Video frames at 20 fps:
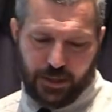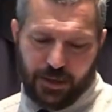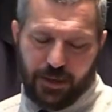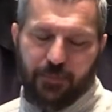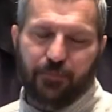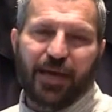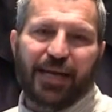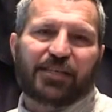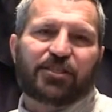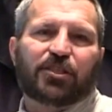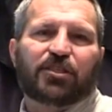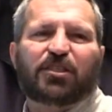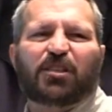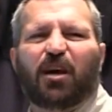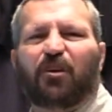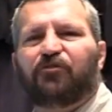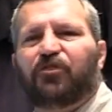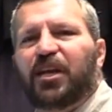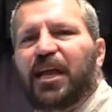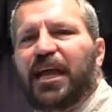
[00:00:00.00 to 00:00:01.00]
It makes
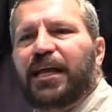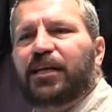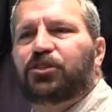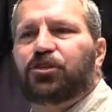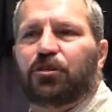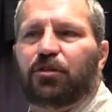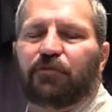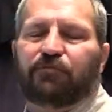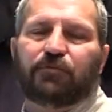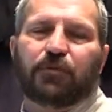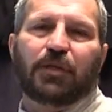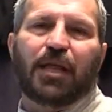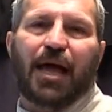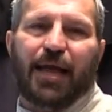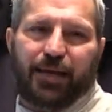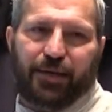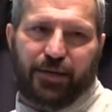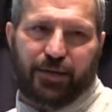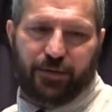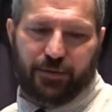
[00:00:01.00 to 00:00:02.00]
itself an angel of
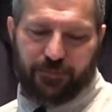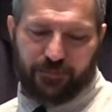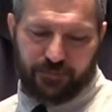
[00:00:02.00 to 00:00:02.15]
light.